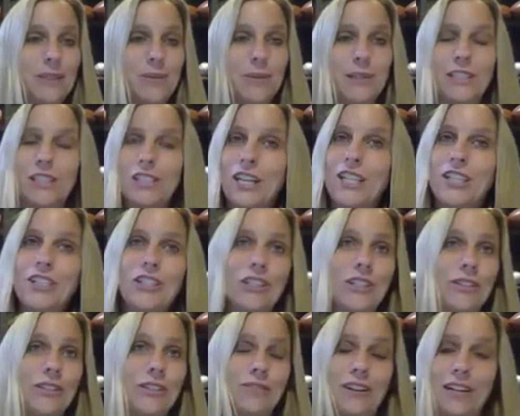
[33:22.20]
what judge
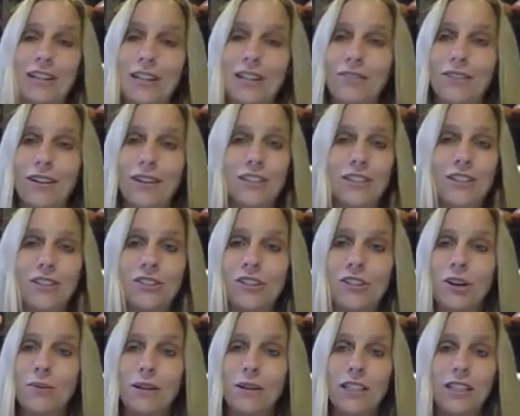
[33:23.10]
you're in front of on
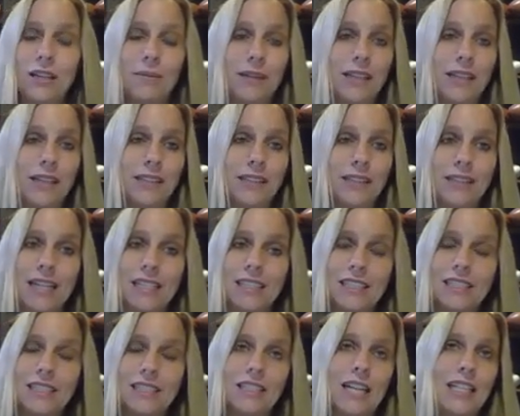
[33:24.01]
so much. I mean,
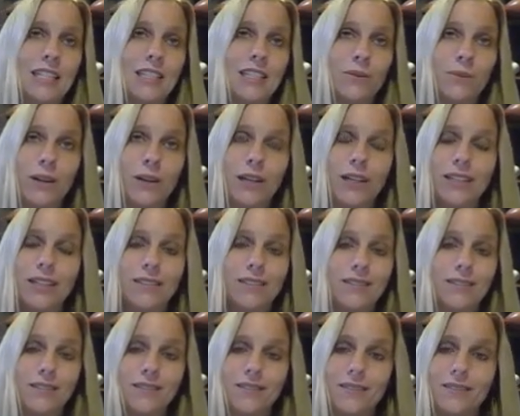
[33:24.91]
that's what
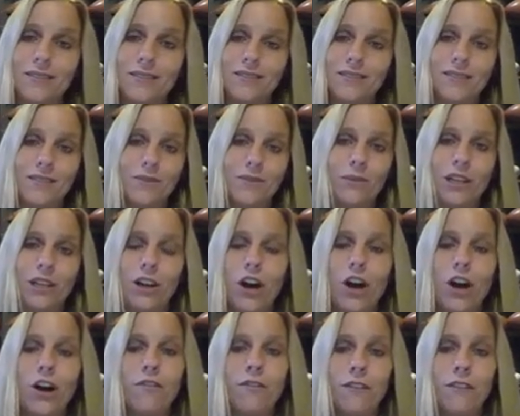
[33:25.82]
we
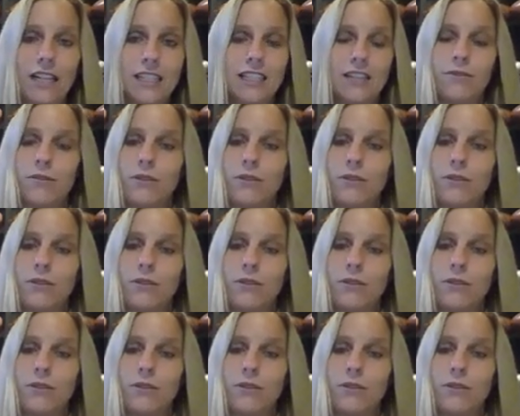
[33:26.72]
all face if